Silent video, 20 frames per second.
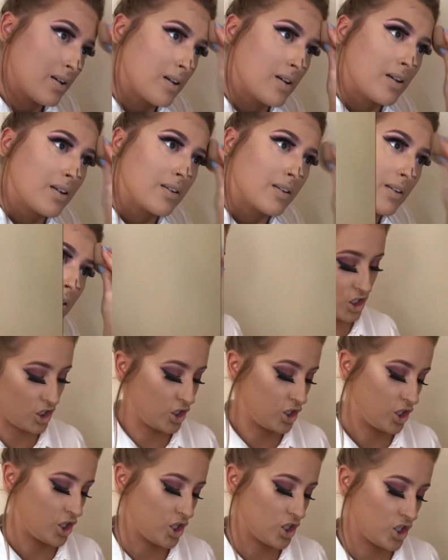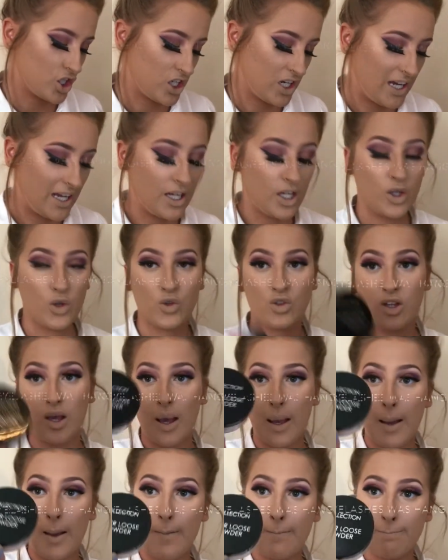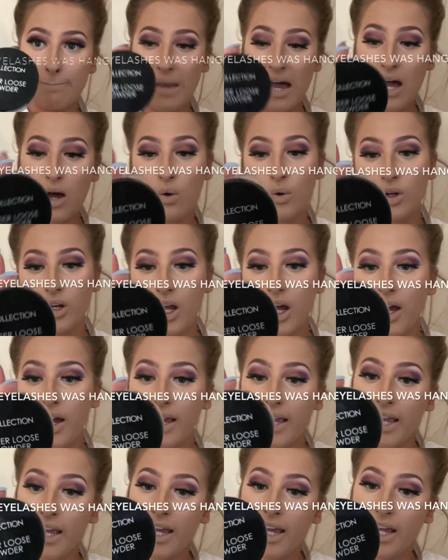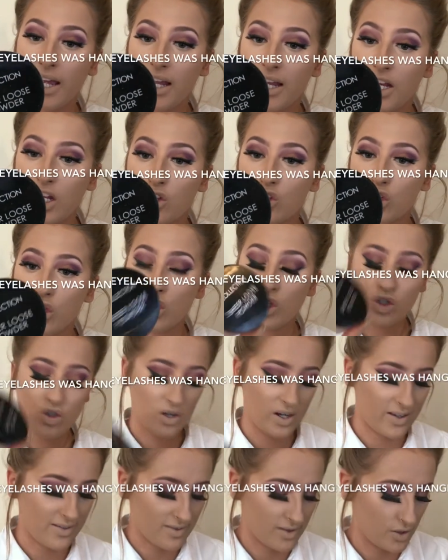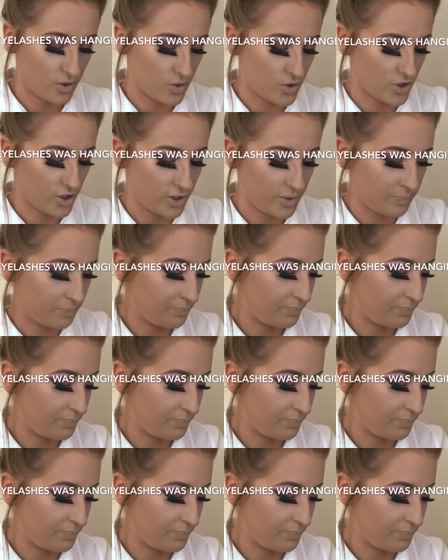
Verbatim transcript: Section Sheer Loose Powder in two translucent.